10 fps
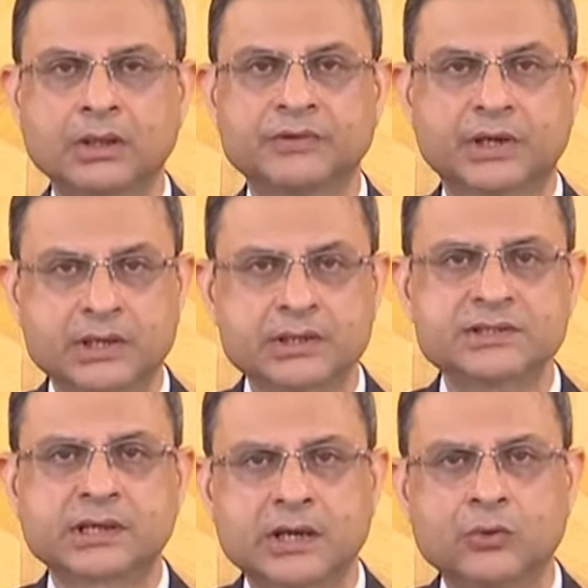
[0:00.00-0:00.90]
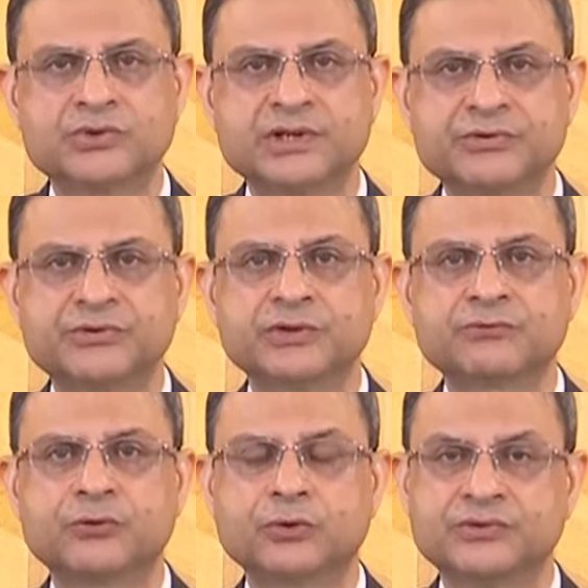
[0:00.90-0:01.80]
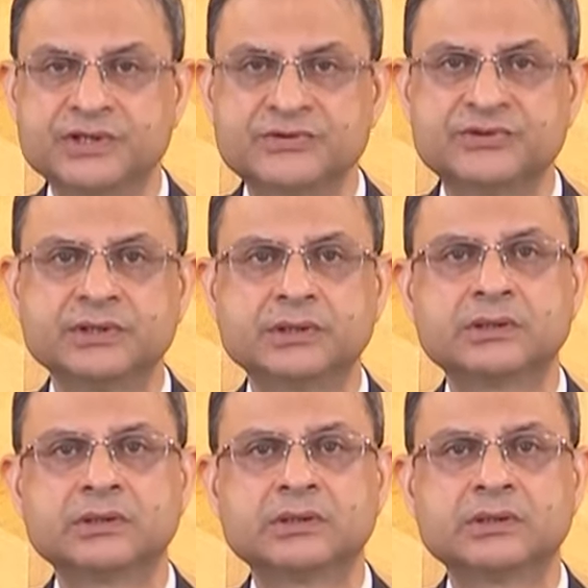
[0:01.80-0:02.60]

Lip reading: The current account deficit for this year